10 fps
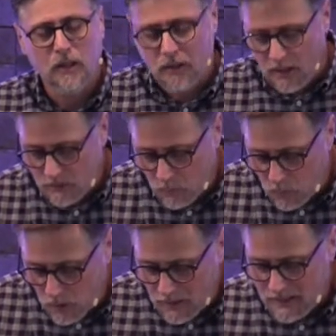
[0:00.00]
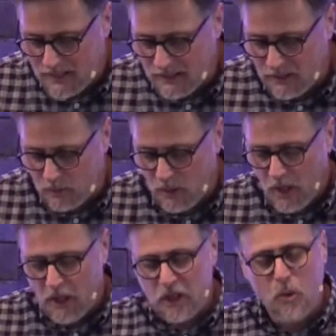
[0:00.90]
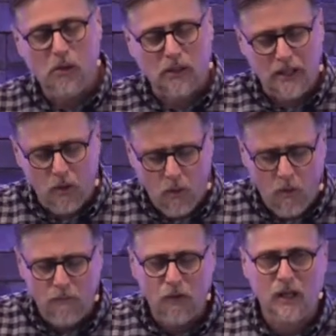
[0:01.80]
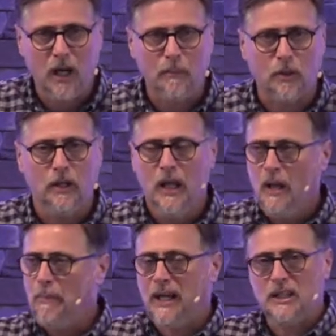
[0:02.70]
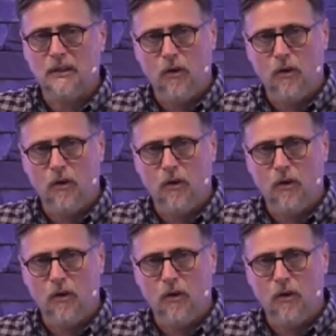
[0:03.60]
God's word is in you. You are an overcomer. Because of